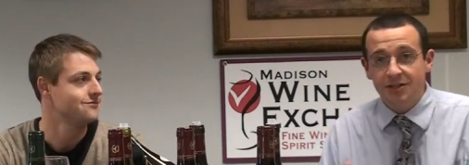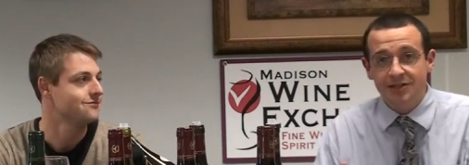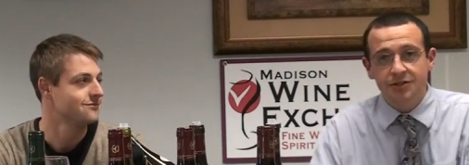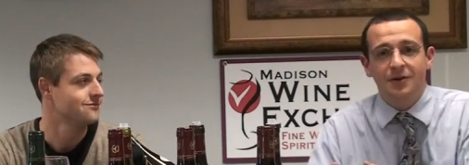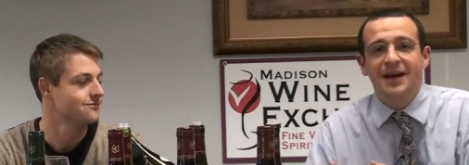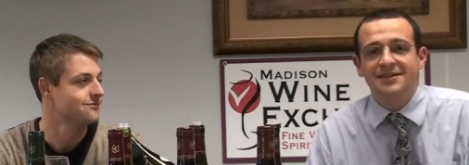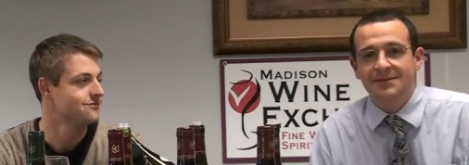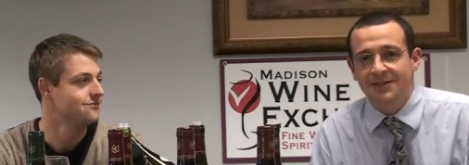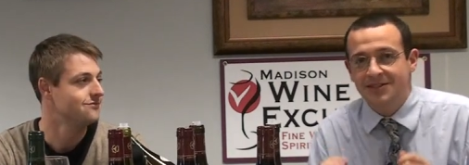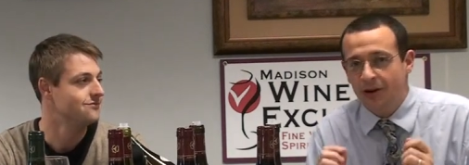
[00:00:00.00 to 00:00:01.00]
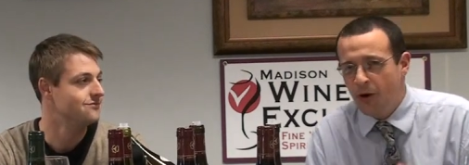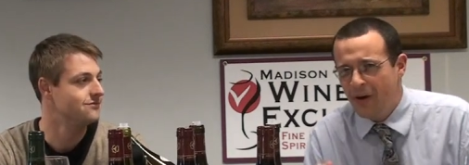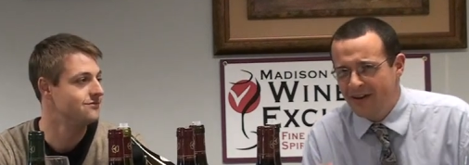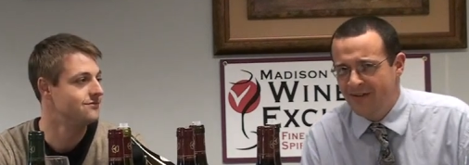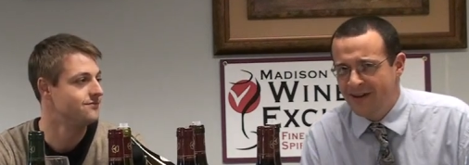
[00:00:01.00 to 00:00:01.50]
Speaker 1: just to try out some of this
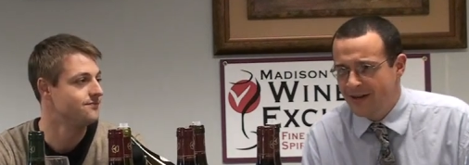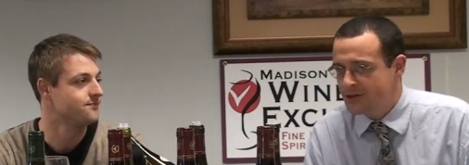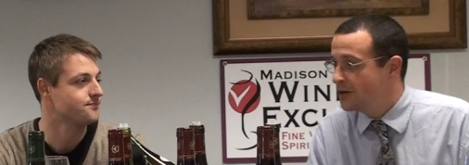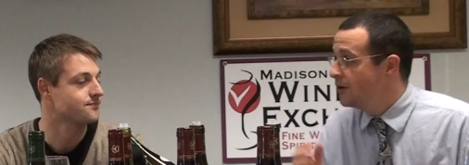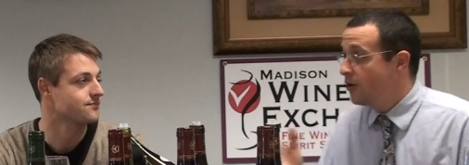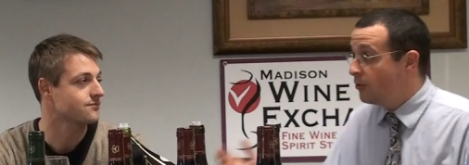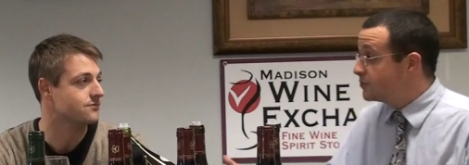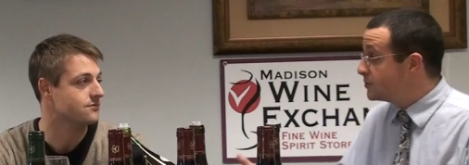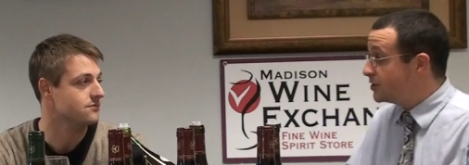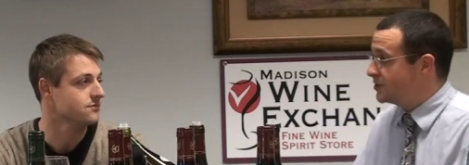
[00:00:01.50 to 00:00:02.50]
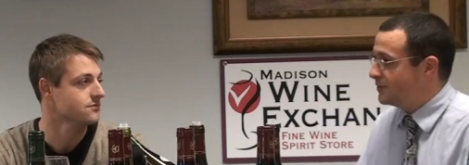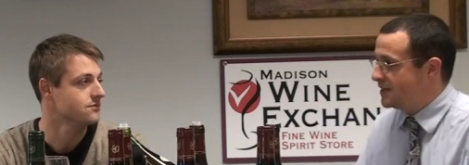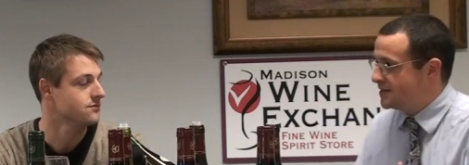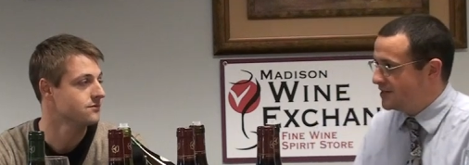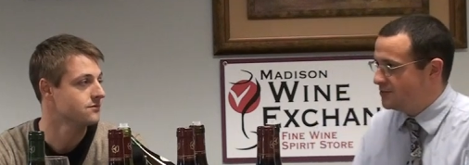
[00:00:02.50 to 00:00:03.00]
08 vintage, which was just
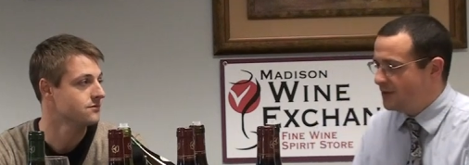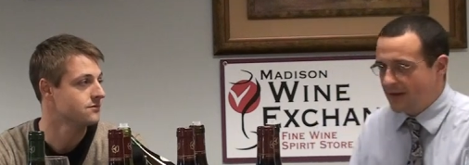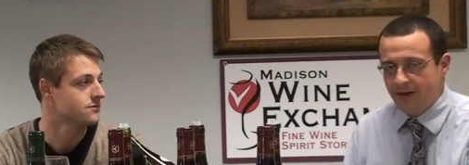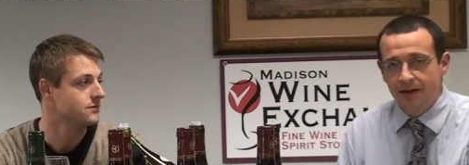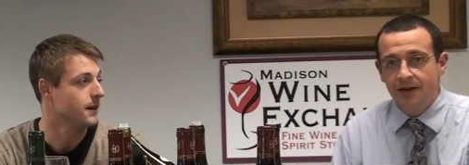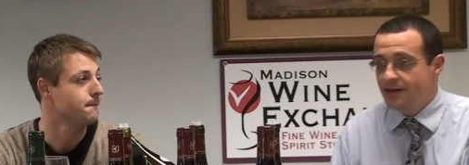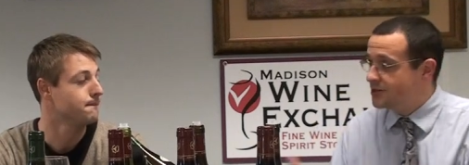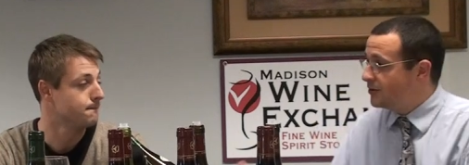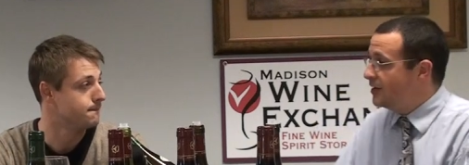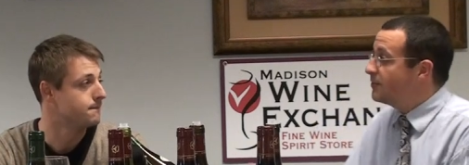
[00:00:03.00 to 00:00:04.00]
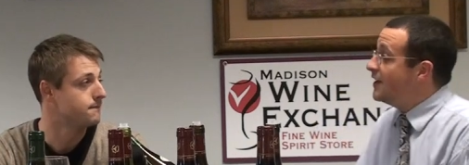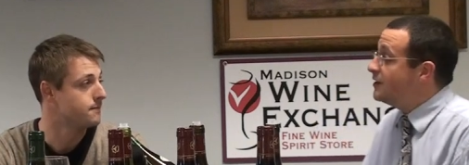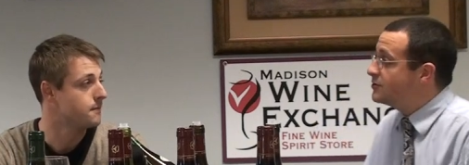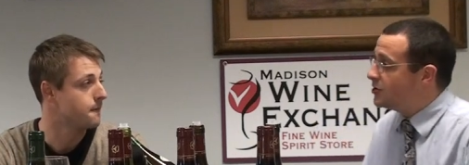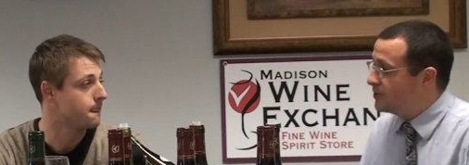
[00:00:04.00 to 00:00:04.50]
released this week. Yep. So, Guillaume, thank
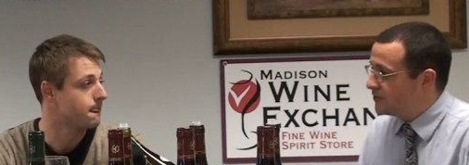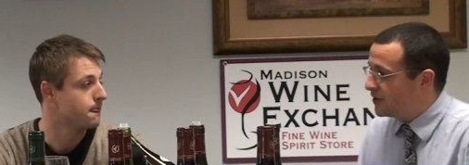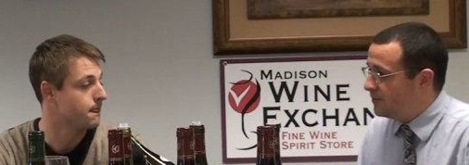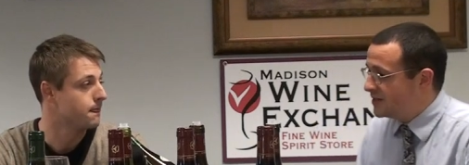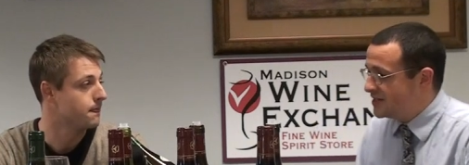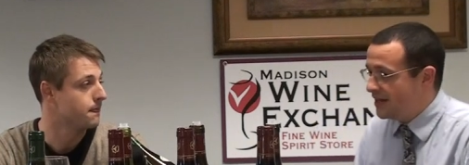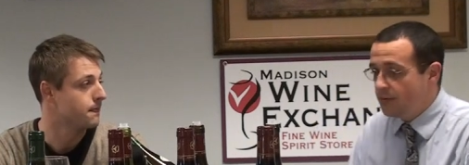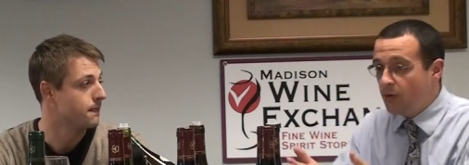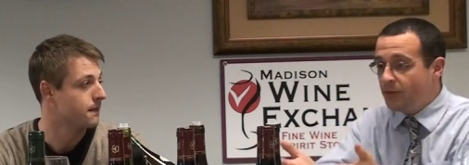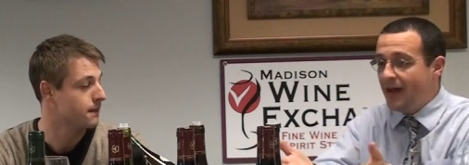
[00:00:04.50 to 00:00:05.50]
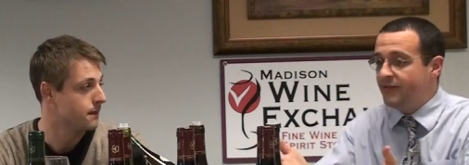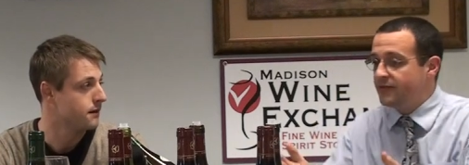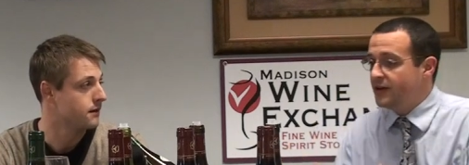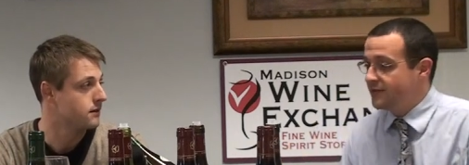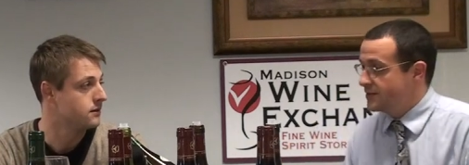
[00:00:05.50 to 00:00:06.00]
you so much for coming today. What do we have in
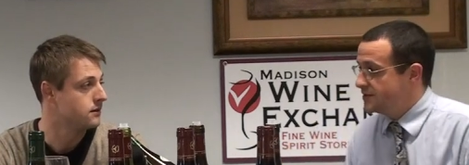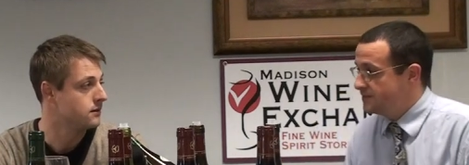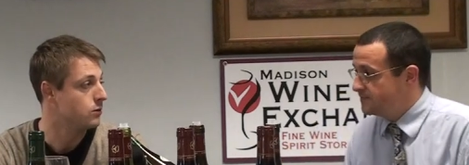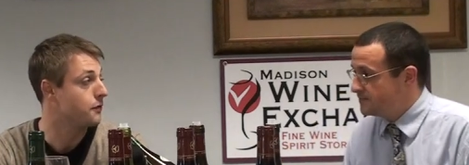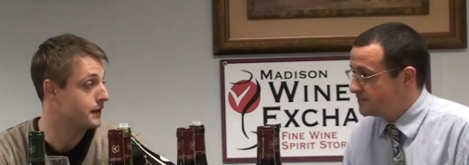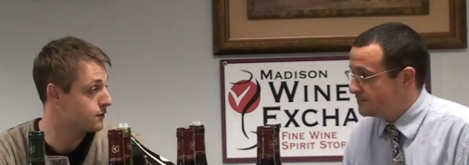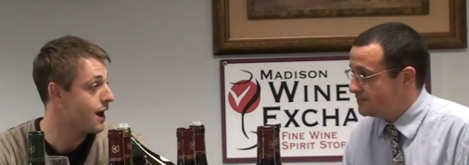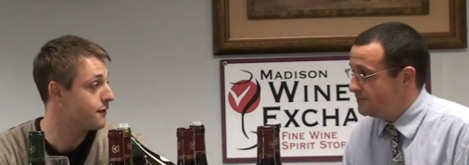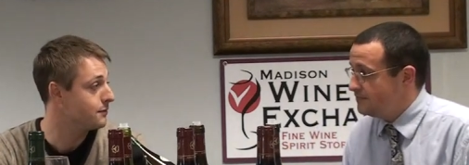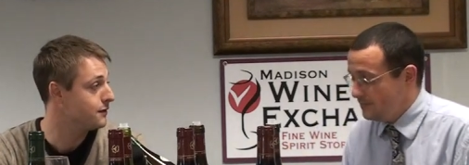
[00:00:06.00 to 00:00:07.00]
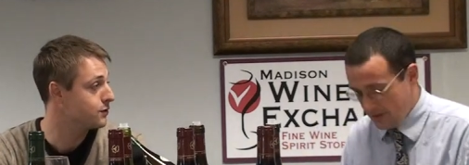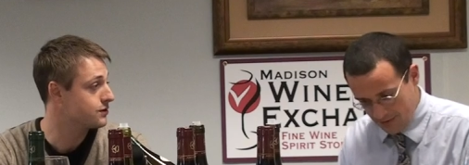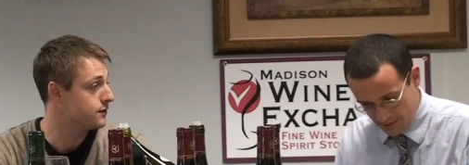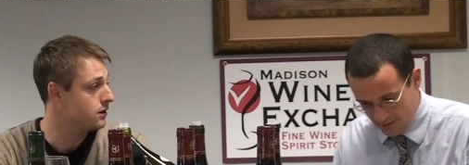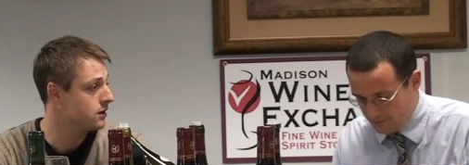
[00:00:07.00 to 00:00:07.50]
front of
Speaker 2: us? Well, thanks for having me, first
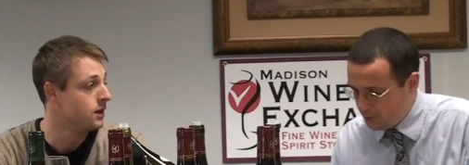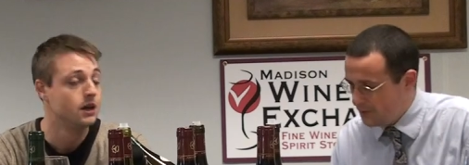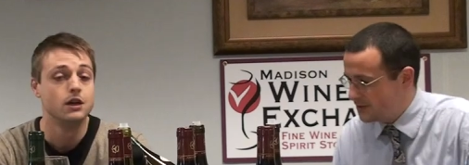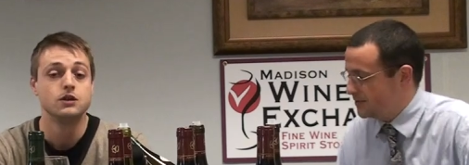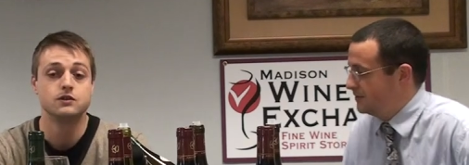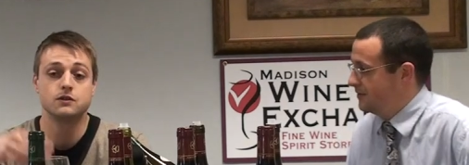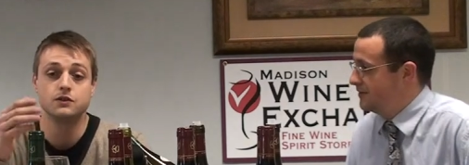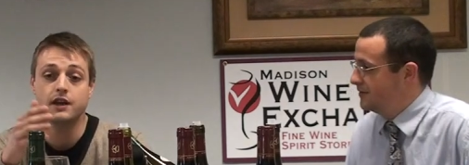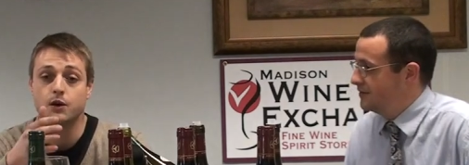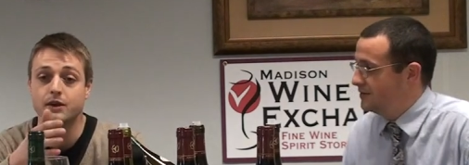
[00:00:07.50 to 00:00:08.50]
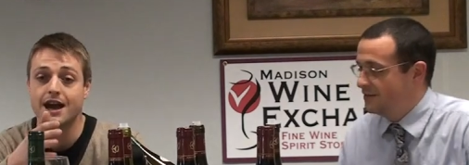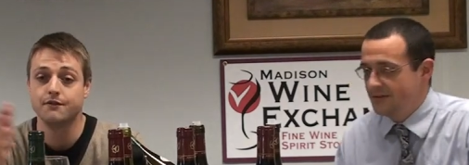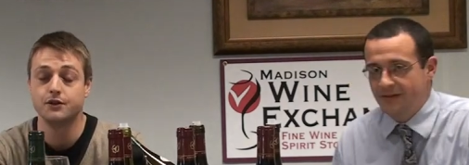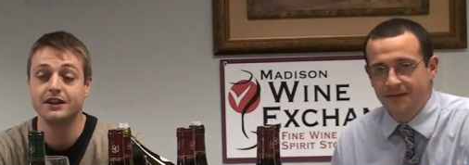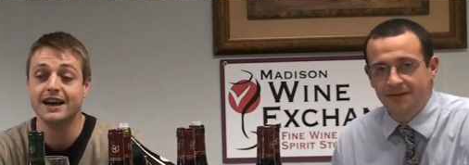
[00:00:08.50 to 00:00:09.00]
of all. Of course. So, today we
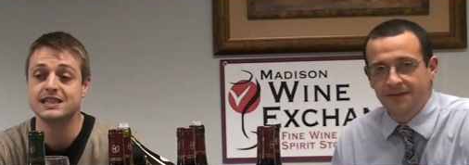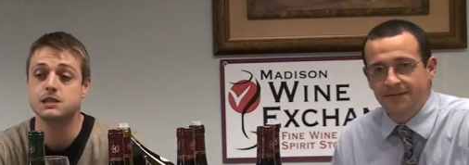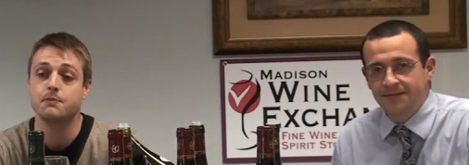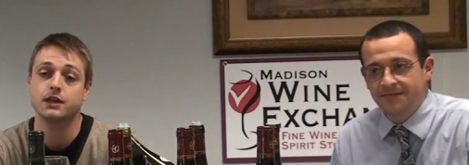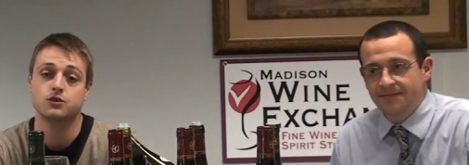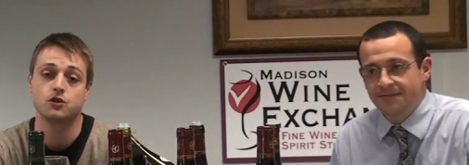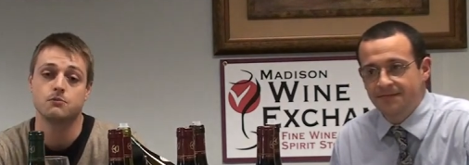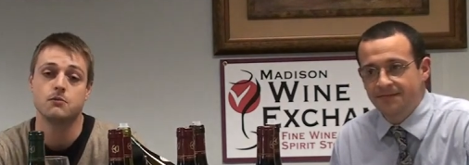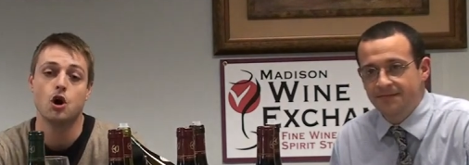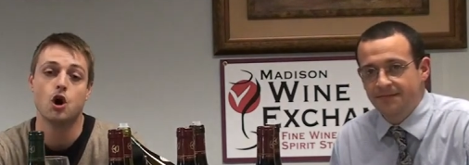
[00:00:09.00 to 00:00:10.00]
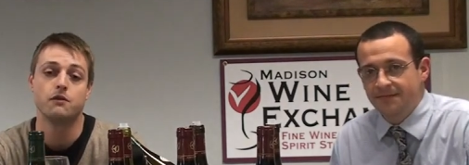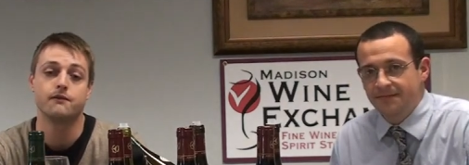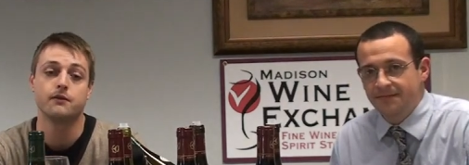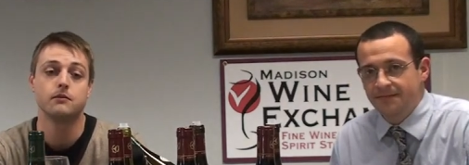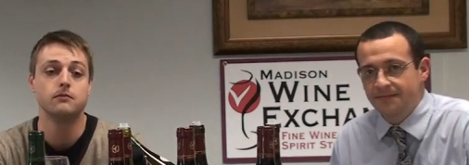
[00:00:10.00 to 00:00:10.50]
have the nice spectrum
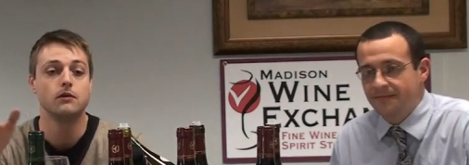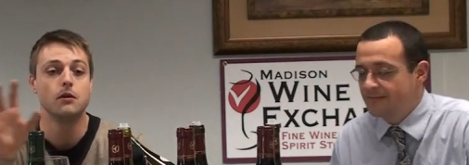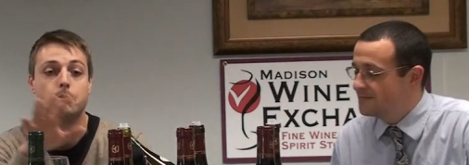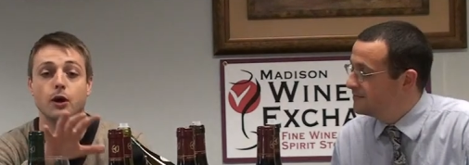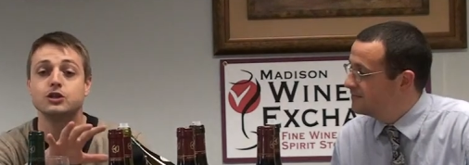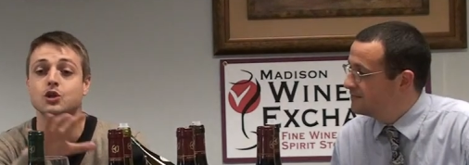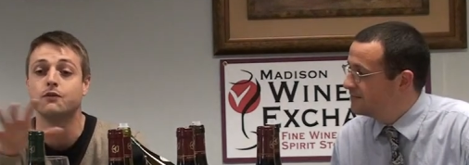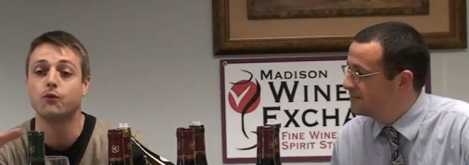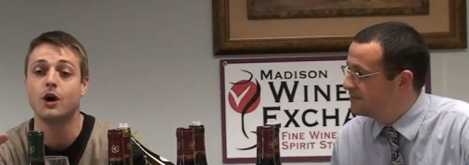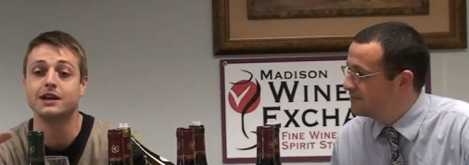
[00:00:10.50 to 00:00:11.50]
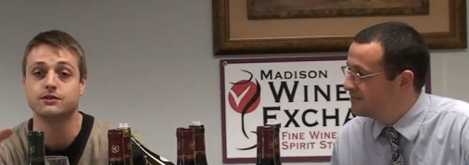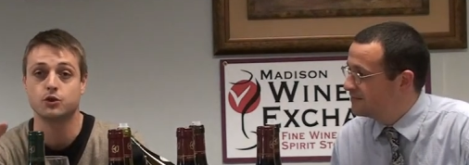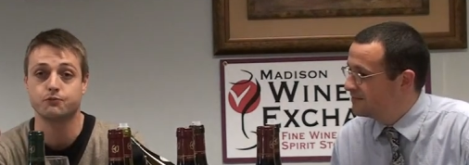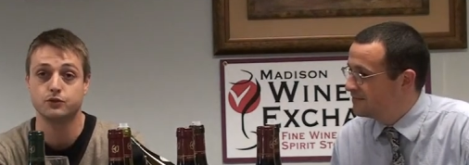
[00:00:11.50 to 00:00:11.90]
of a bunch of wines that are